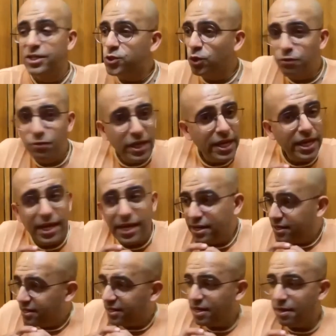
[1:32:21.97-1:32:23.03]
so
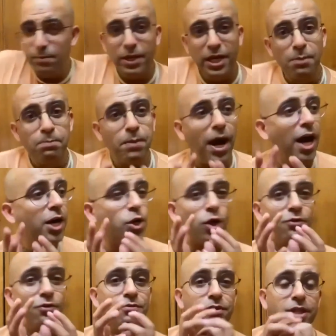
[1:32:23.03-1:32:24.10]
we become
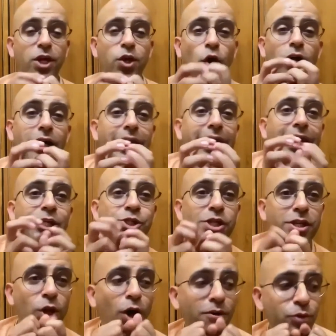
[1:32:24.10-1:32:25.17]
part of the
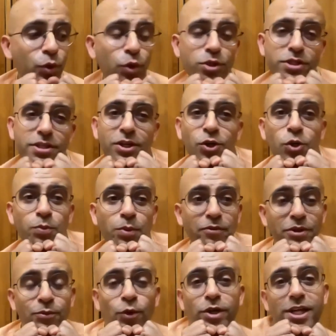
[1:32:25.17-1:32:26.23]
congregation of those group
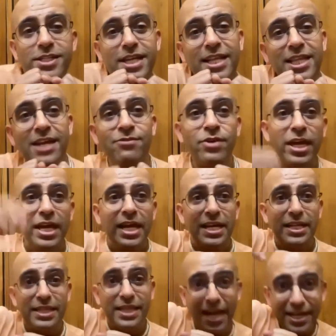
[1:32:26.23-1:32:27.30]
of devotees, and then
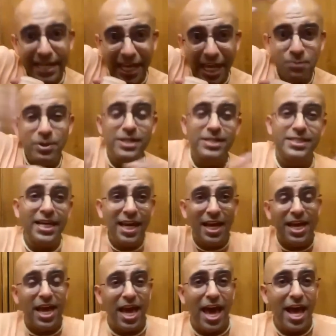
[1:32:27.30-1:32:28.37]
they are taking
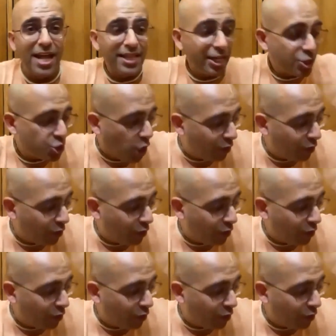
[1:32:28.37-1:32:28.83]
mercy, and then